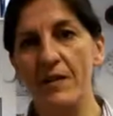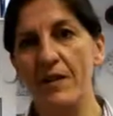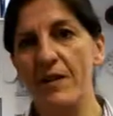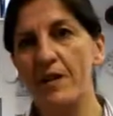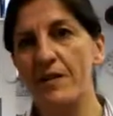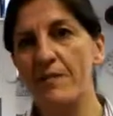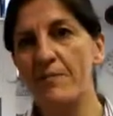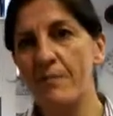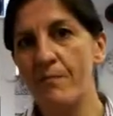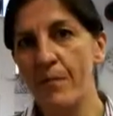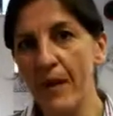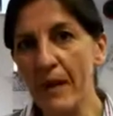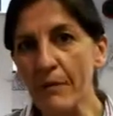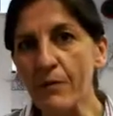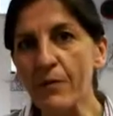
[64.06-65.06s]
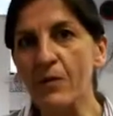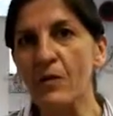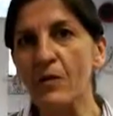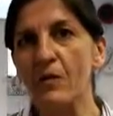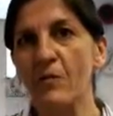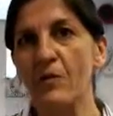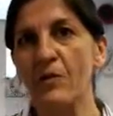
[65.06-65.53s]
mean, these
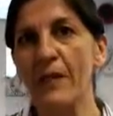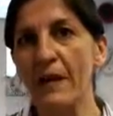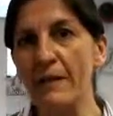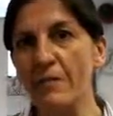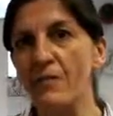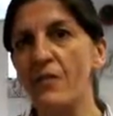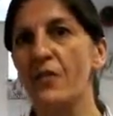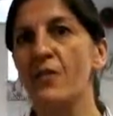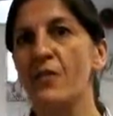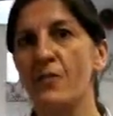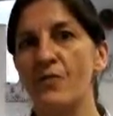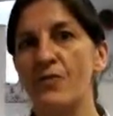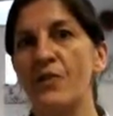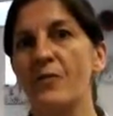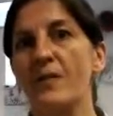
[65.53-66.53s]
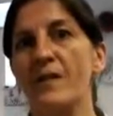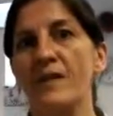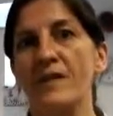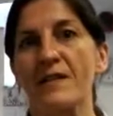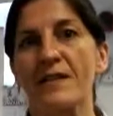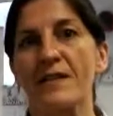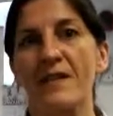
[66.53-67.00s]
people were able to talk to
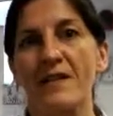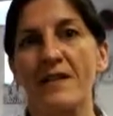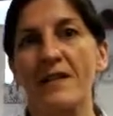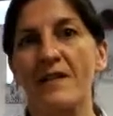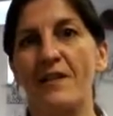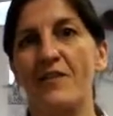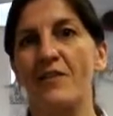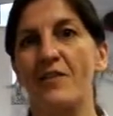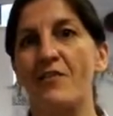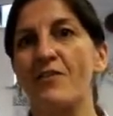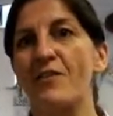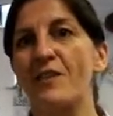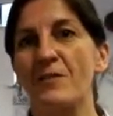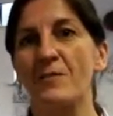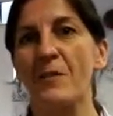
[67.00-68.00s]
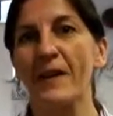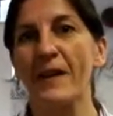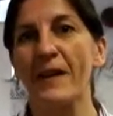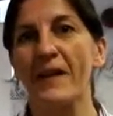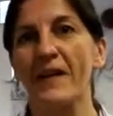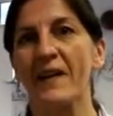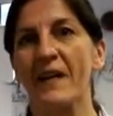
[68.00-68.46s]
us in such an honest
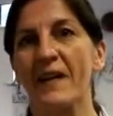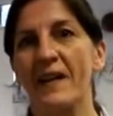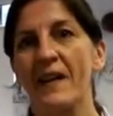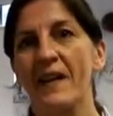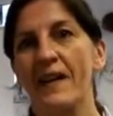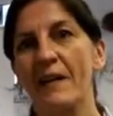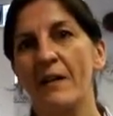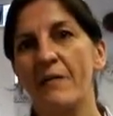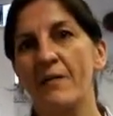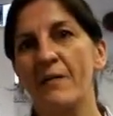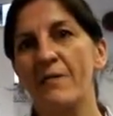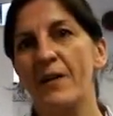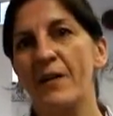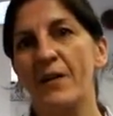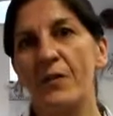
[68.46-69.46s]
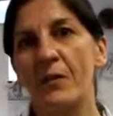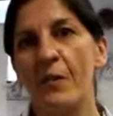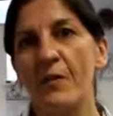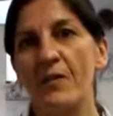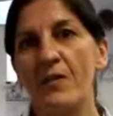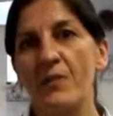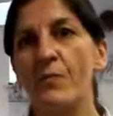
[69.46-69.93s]
way, and because
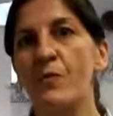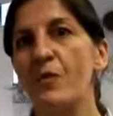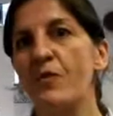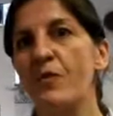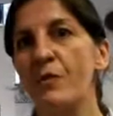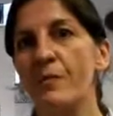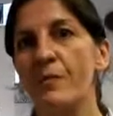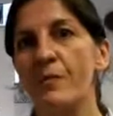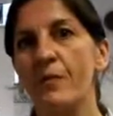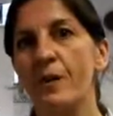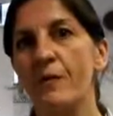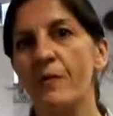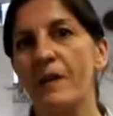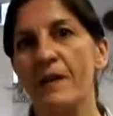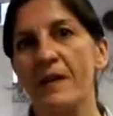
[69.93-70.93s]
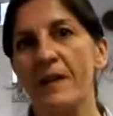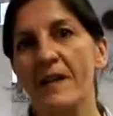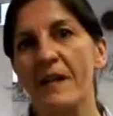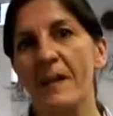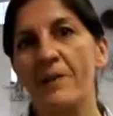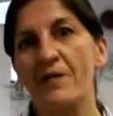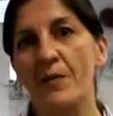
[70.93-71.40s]
we were a small group,
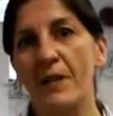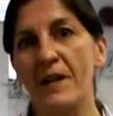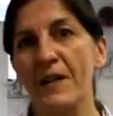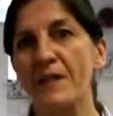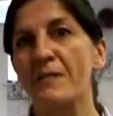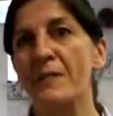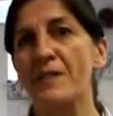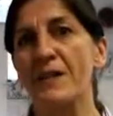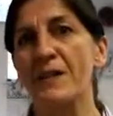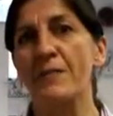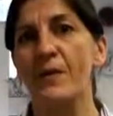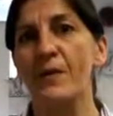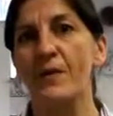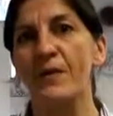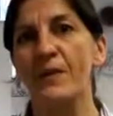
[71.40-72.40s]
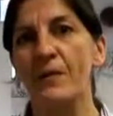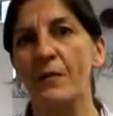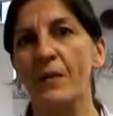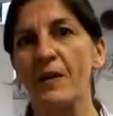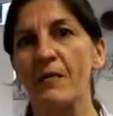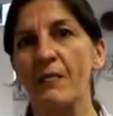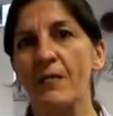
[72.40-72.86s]
it was quite intimate as well, so
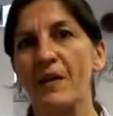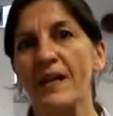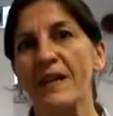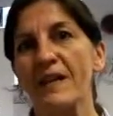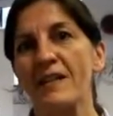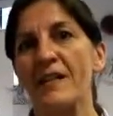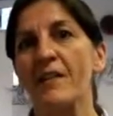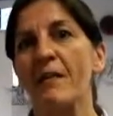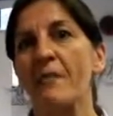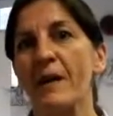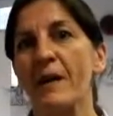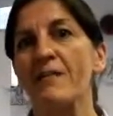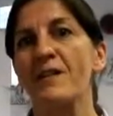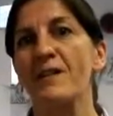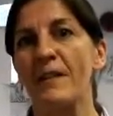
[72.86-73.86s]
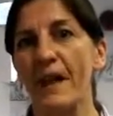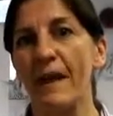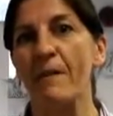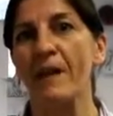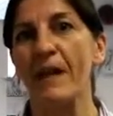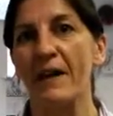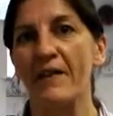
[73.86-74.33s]
we could really get to know about
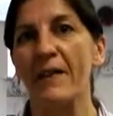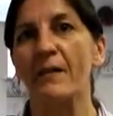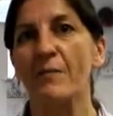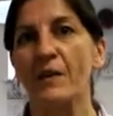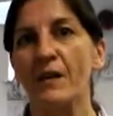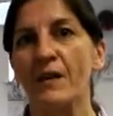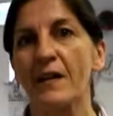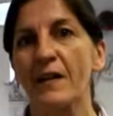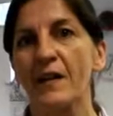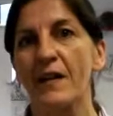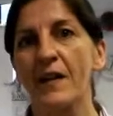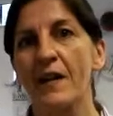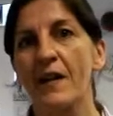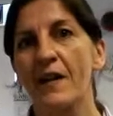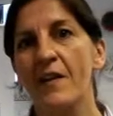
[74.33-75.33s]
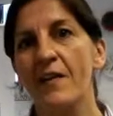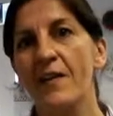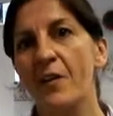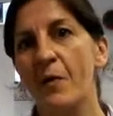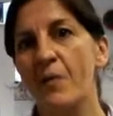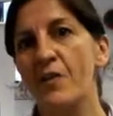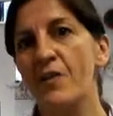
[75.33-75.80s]
them and how they work.
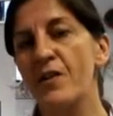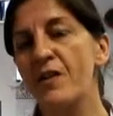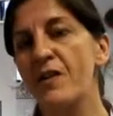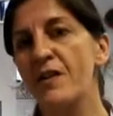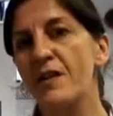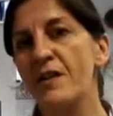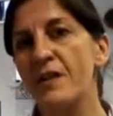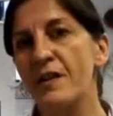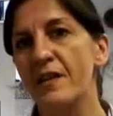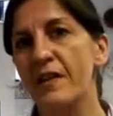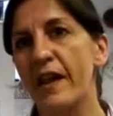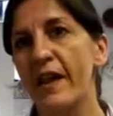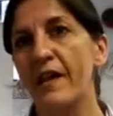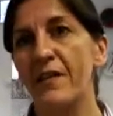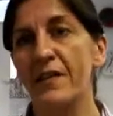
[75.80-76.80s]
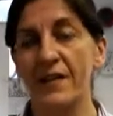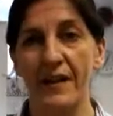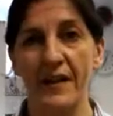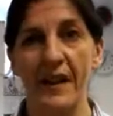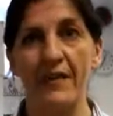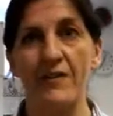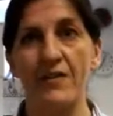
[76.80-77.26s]
The opportunities that
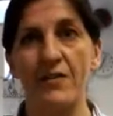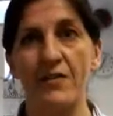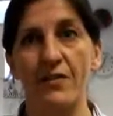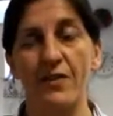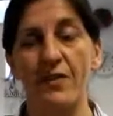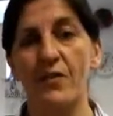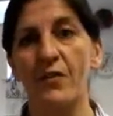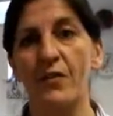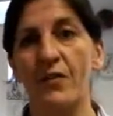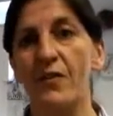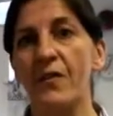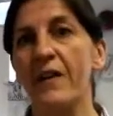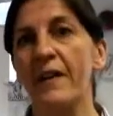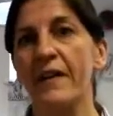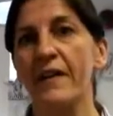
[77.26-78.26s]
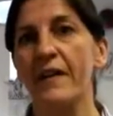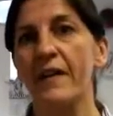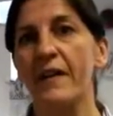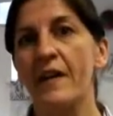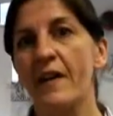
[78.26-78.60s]
KLC gave us during the course of the year